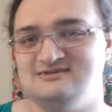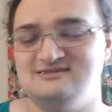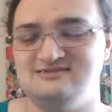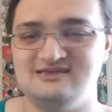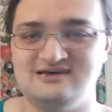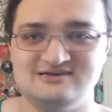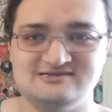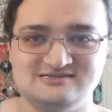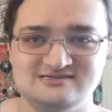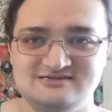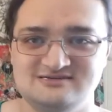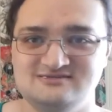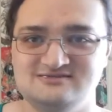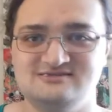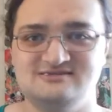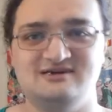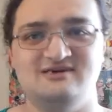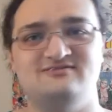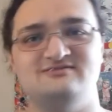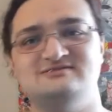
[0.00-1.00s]
Thousand Years of
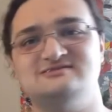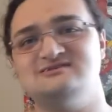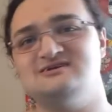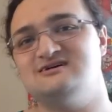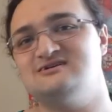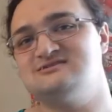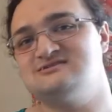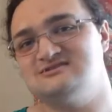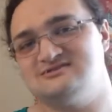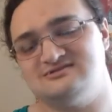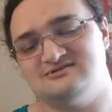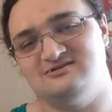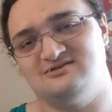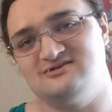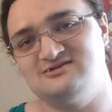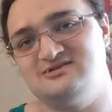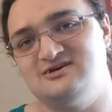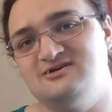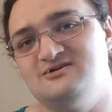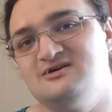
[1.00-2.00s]
Death, it's not just
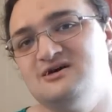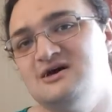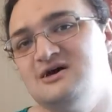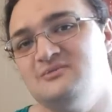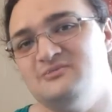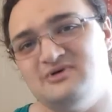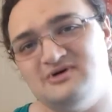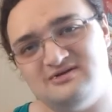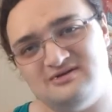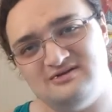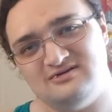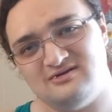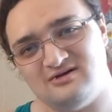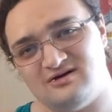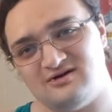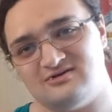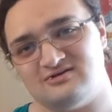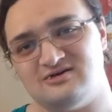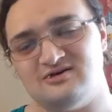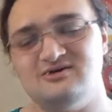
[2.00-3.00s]
Naruto, but
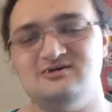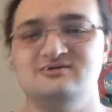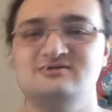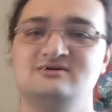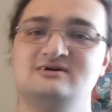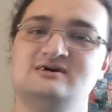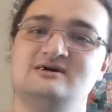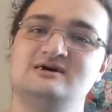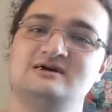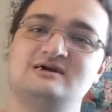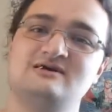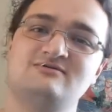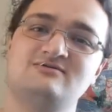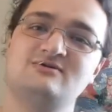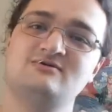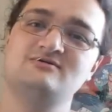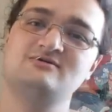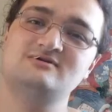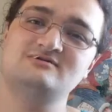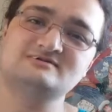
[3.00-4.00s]
Naruto, even
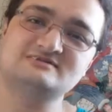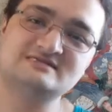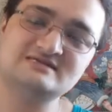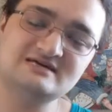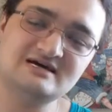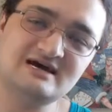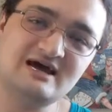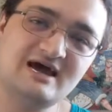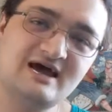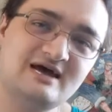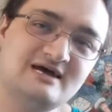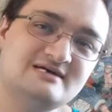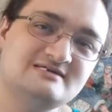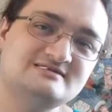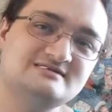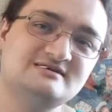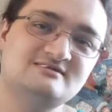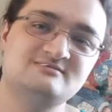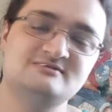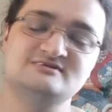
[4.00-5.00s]
though you don't see it
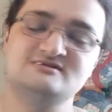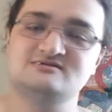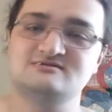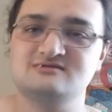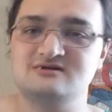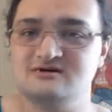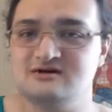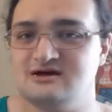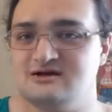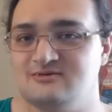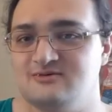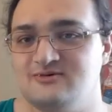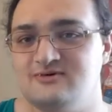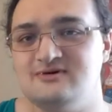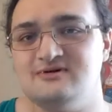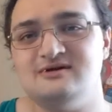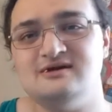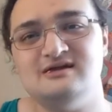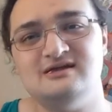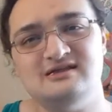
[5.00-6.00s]
as him as a Kage
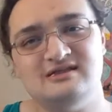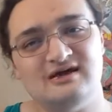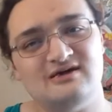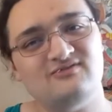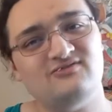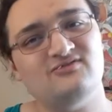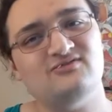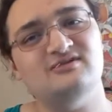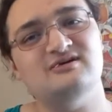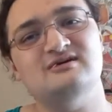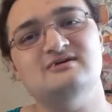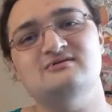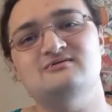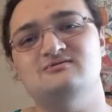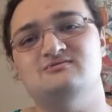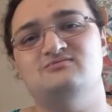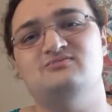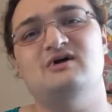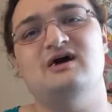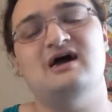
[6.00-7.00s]
anymore, he definitely
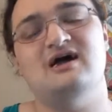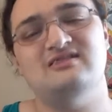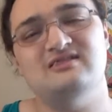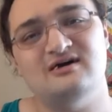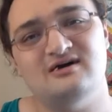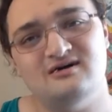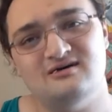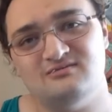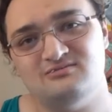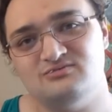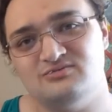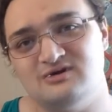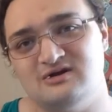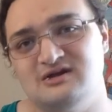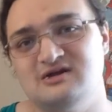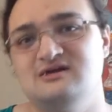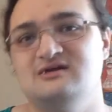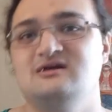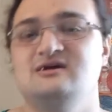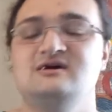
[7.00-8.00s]
had that
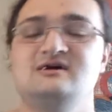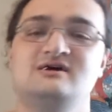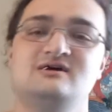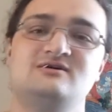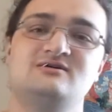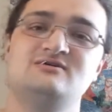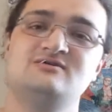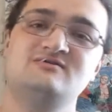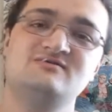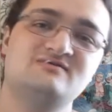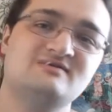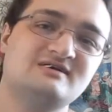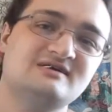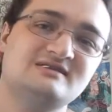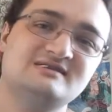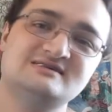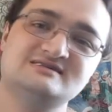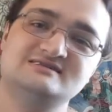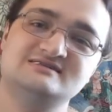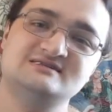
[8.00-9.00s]
upbringing. You even
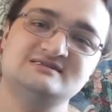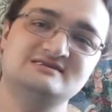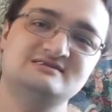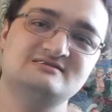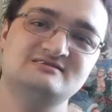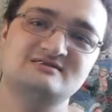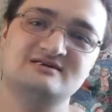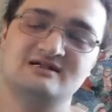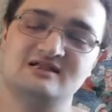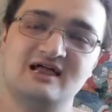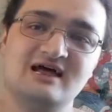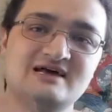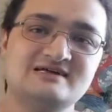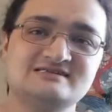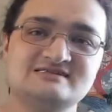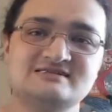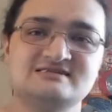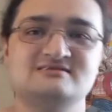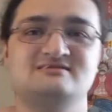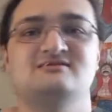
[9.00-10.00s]
get to see the
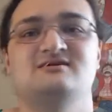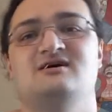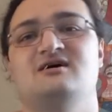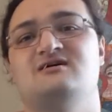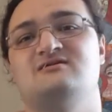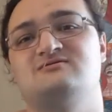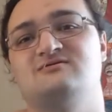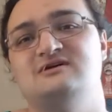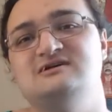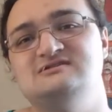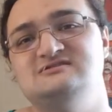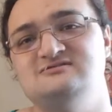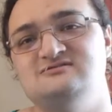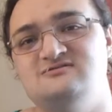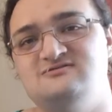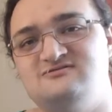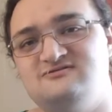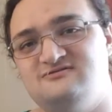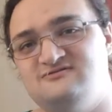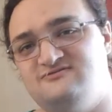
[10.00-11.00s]
classic Eraser
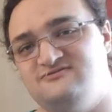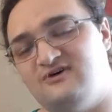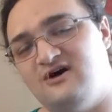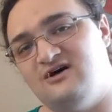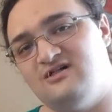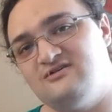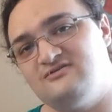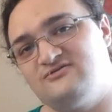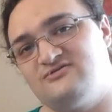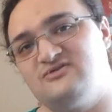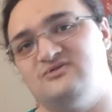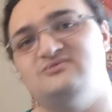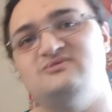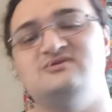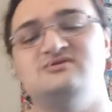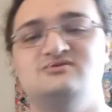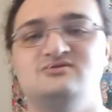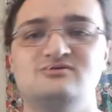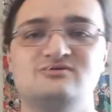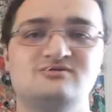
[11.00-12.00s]
falling from the
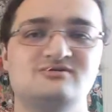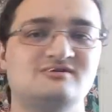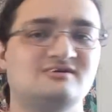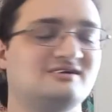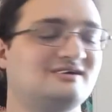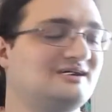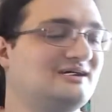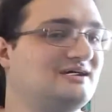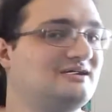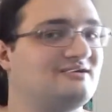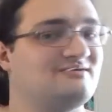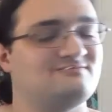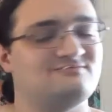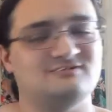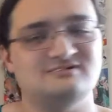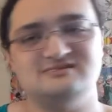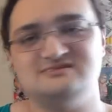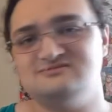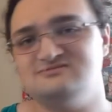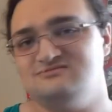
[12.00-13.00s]
door,
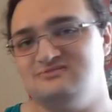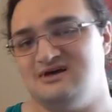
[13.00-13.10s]
which